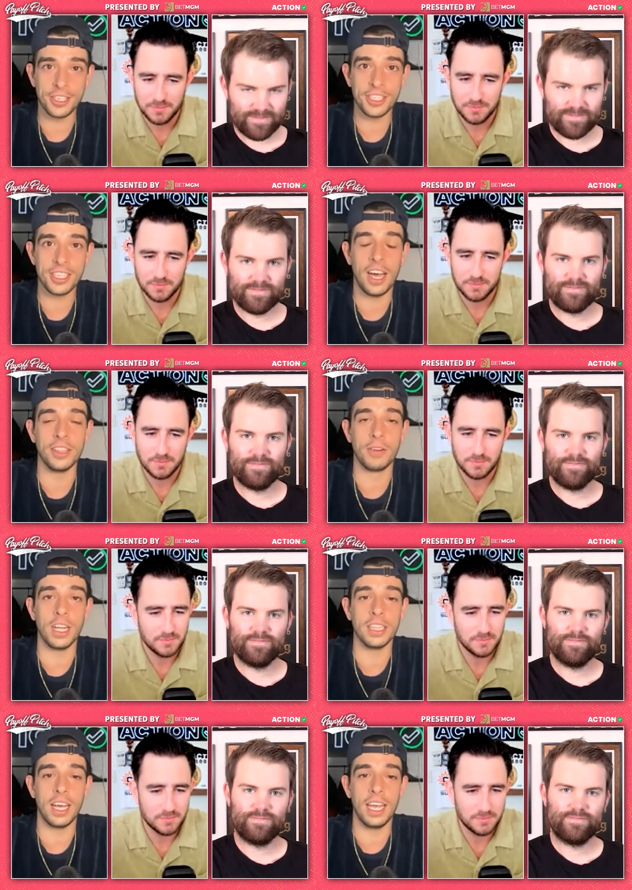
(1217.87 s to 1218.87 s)
Speaker 1: on the run
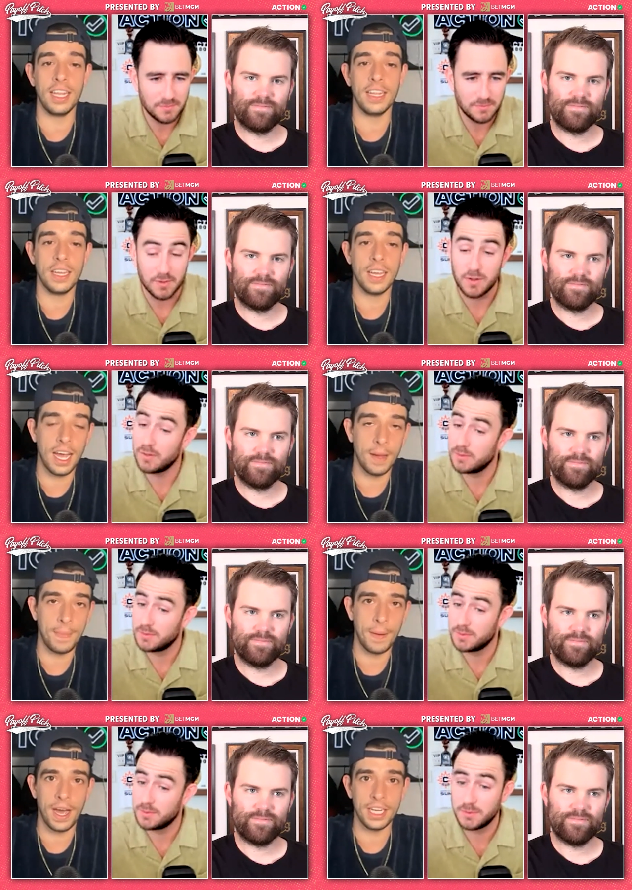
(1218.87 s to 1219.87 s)
line, uh, about
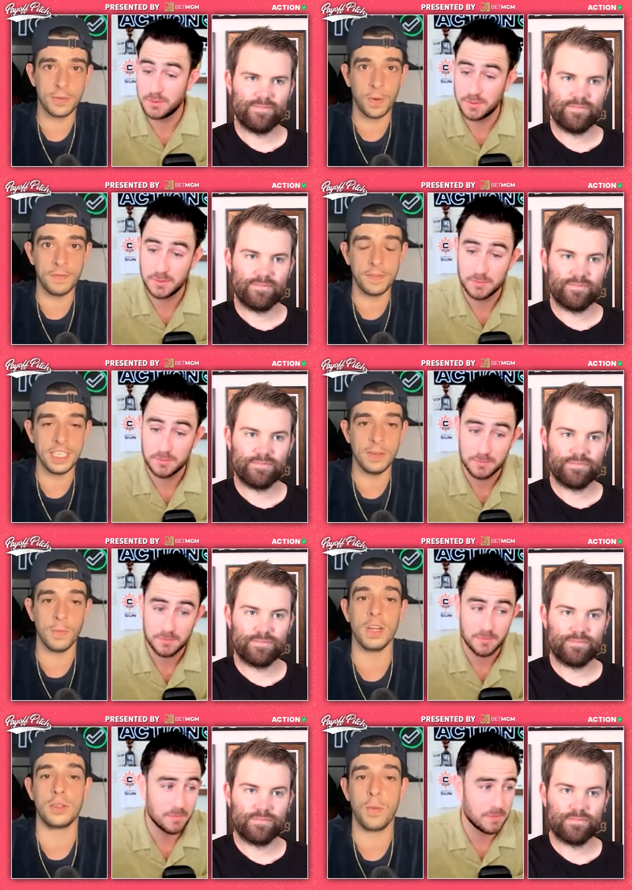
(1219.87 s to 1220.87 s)
minus one fifteen,
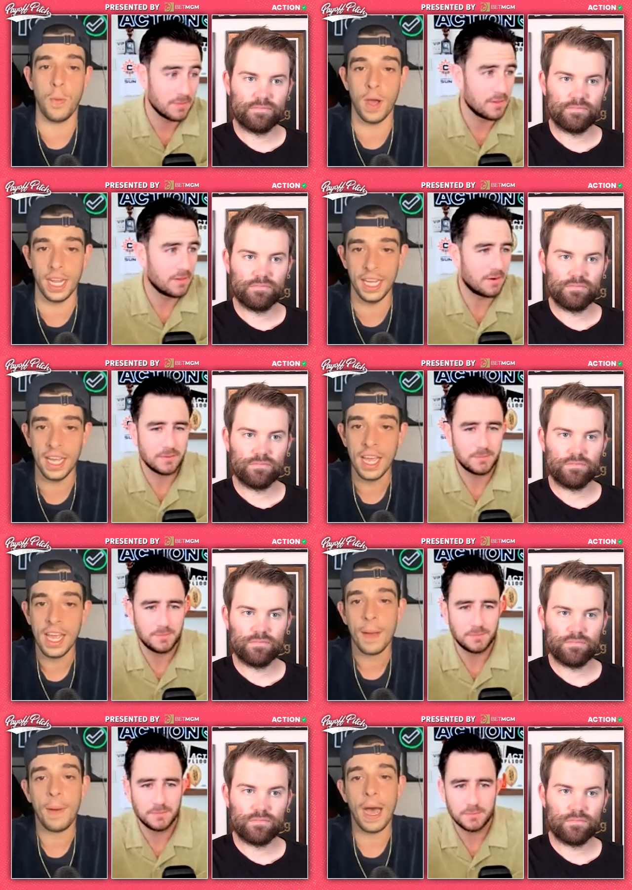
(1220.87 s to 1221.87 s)
one twenty.
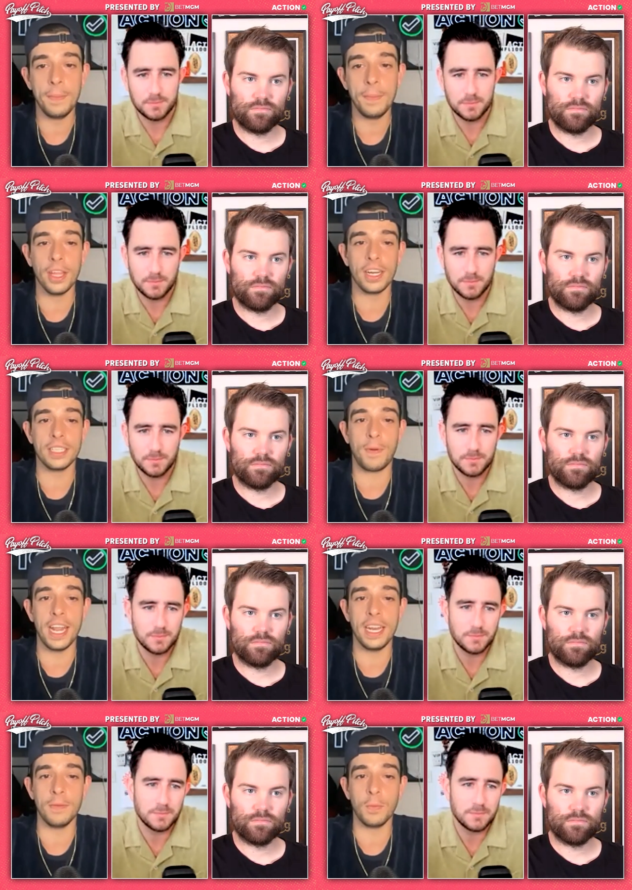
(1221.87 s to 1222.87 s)
Bobby Miller against
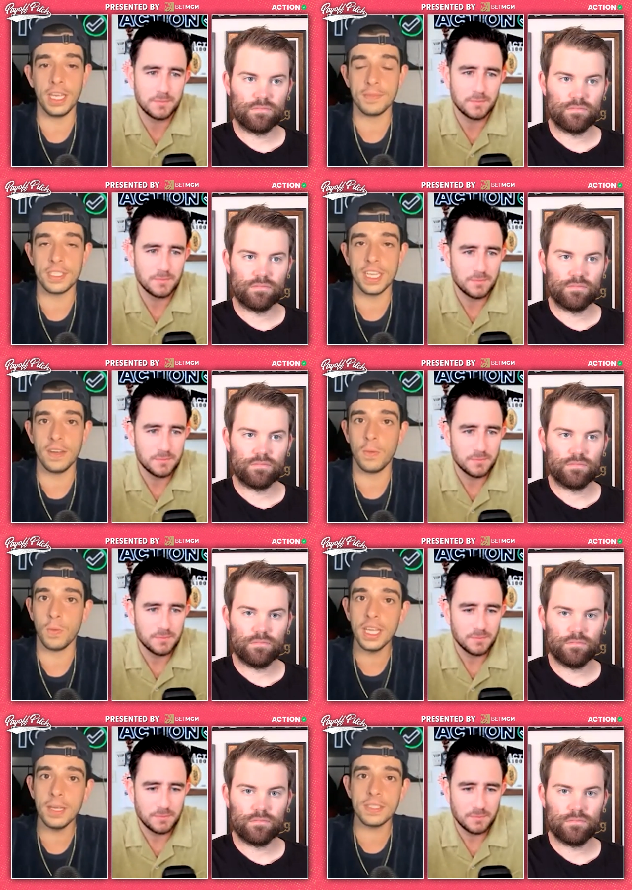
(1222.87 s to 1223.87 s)
Brandon Williamson.
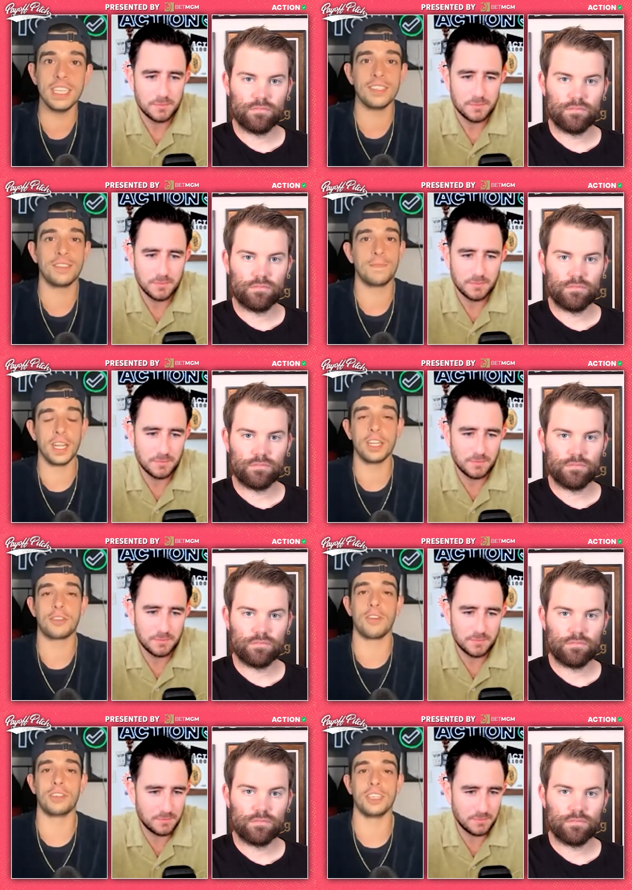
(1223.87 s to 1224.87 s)
Williamson is pretty
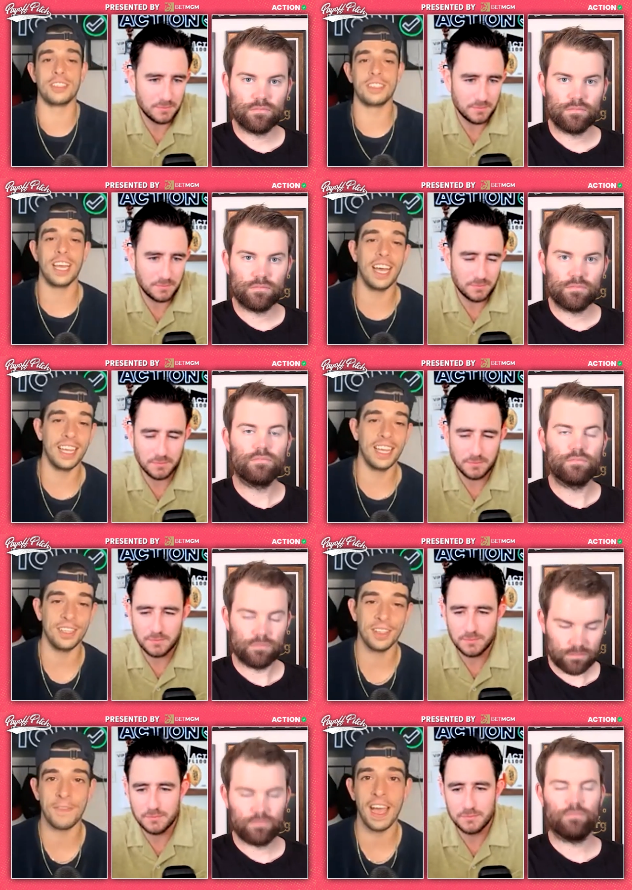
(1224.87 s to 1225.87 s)
atrocious. Uh,
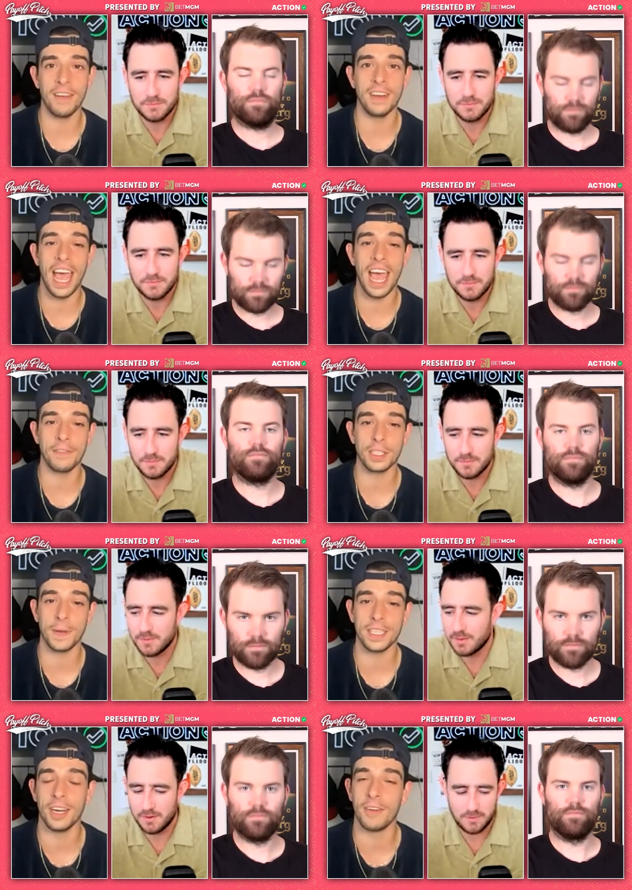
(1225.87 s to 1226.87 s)
five and a half
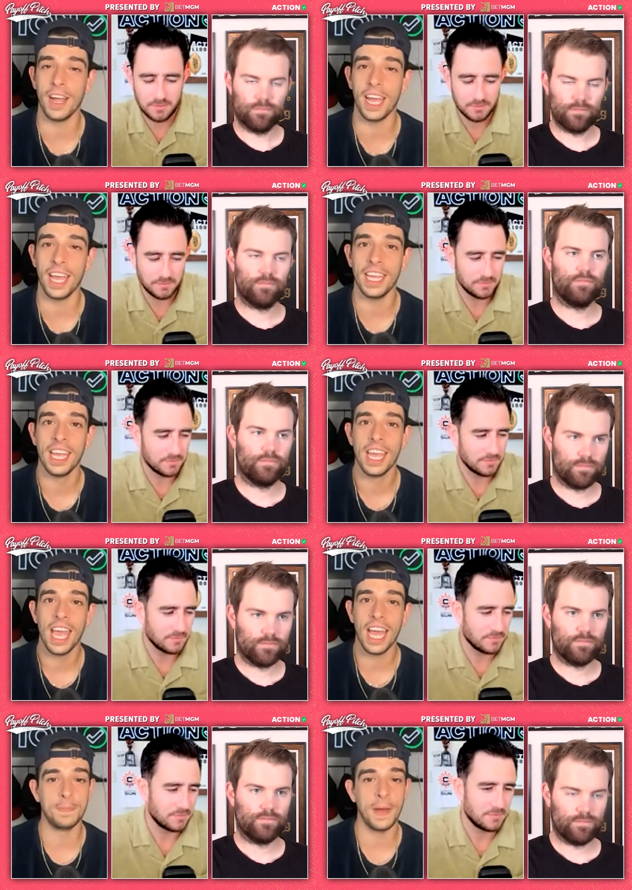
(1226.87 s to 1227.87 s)
expected E R A,
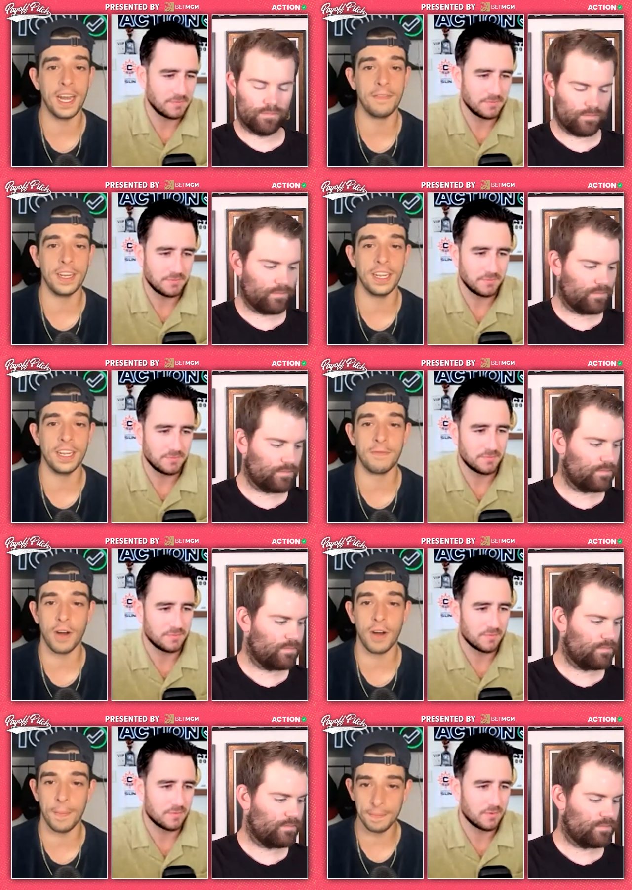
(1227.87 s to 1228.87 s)
and he's benefited
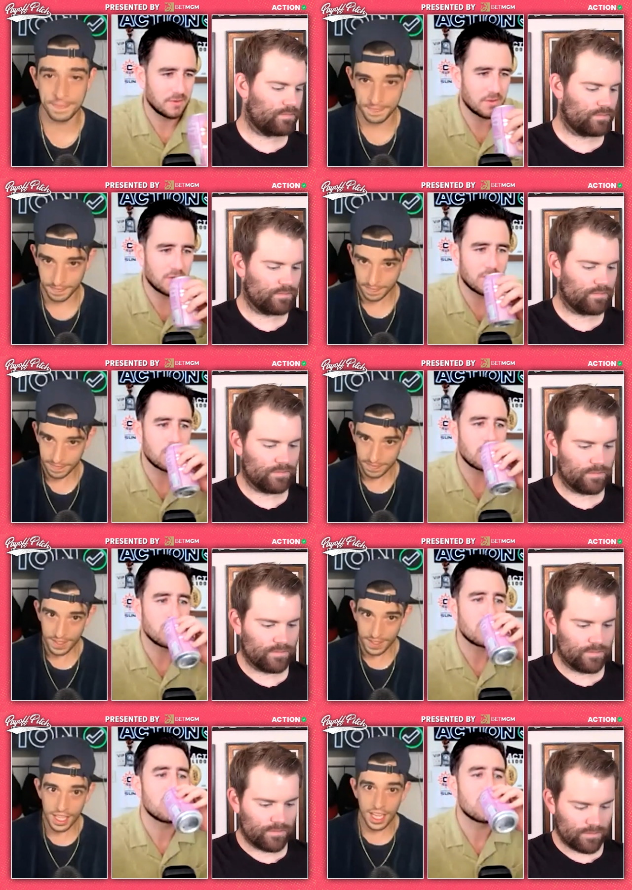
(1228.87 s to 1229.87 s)
from
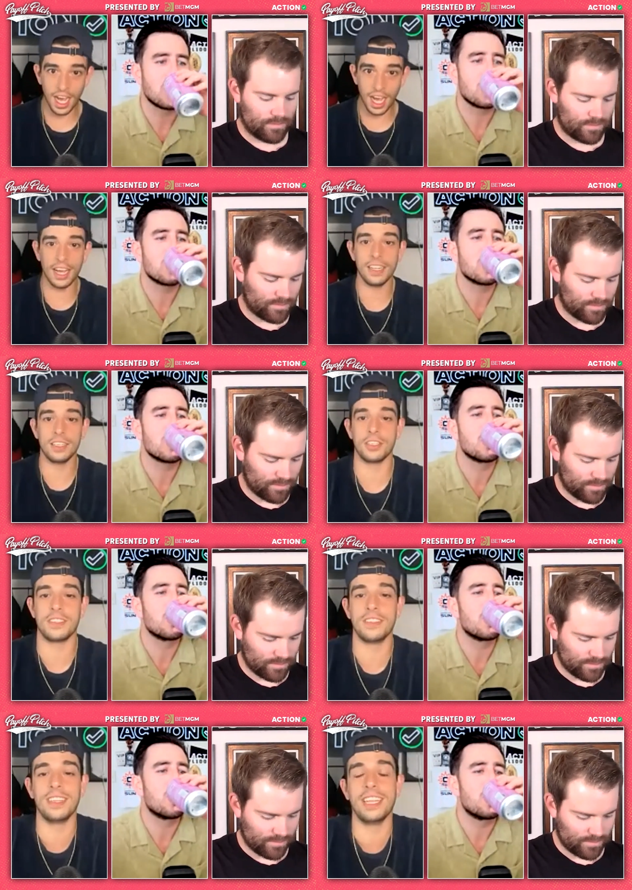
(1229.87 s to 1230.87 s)
uh, just
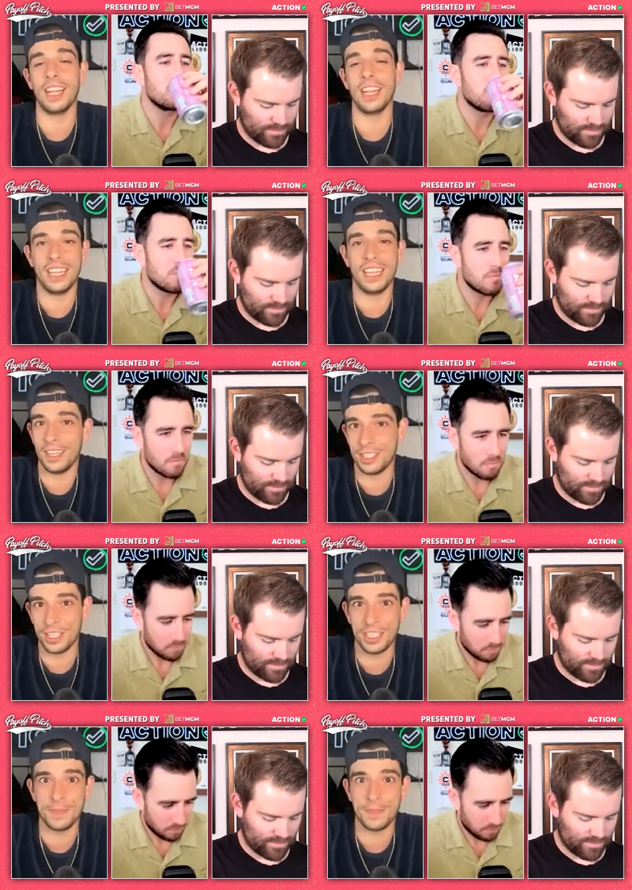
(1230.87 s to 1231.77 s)
he's, just he's